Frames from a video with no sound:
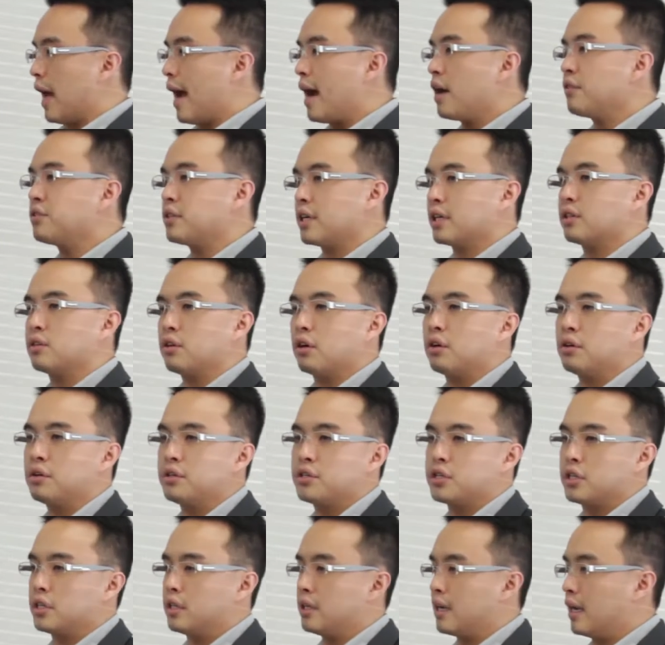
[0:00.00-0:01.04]
Our
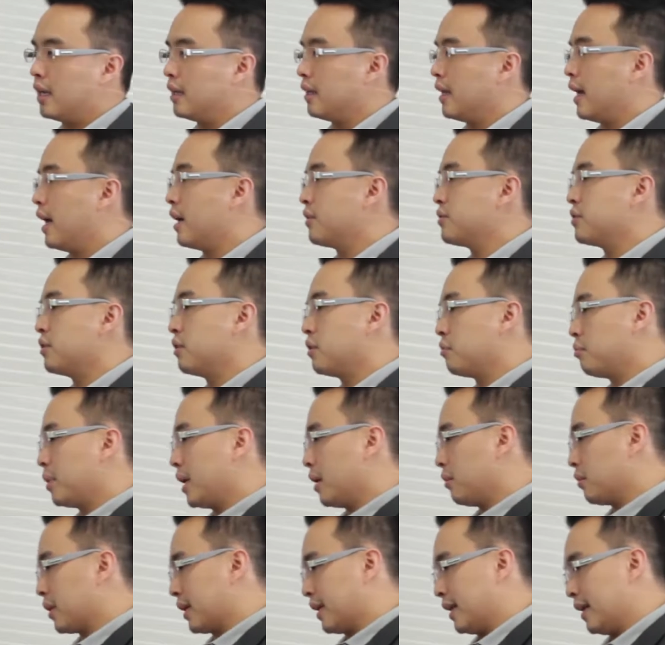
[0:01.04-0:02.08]
technology allows you to
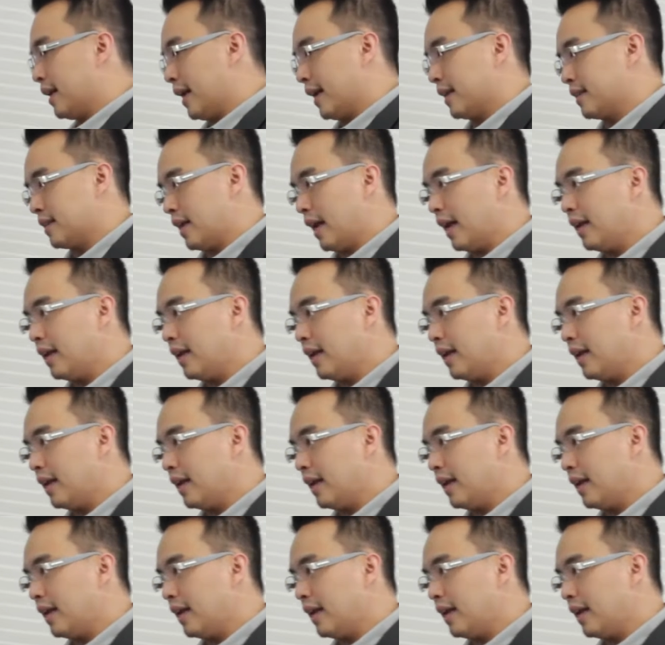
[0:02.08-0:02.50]
be able to connect